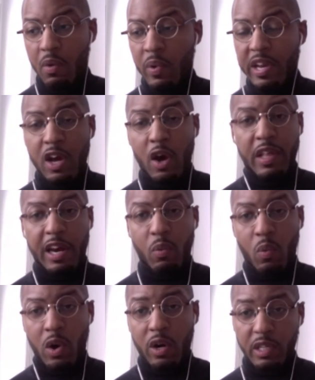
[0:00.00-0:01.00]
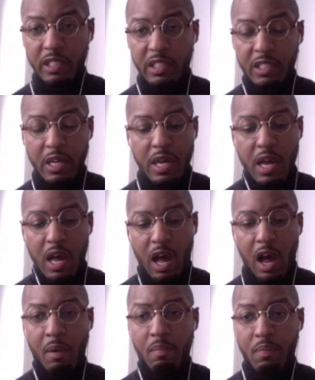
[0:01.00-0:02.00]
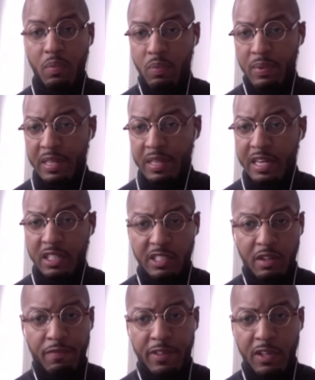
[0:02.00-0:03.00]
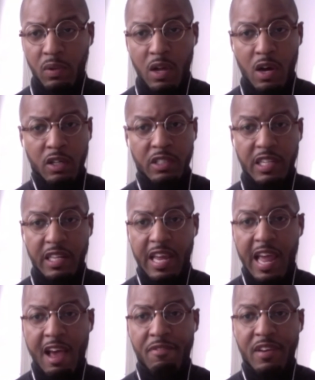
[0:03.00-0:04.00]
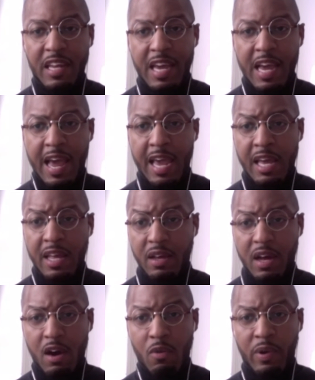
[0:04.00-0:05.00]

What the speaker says: We know that it works. There's a few laws that the FDA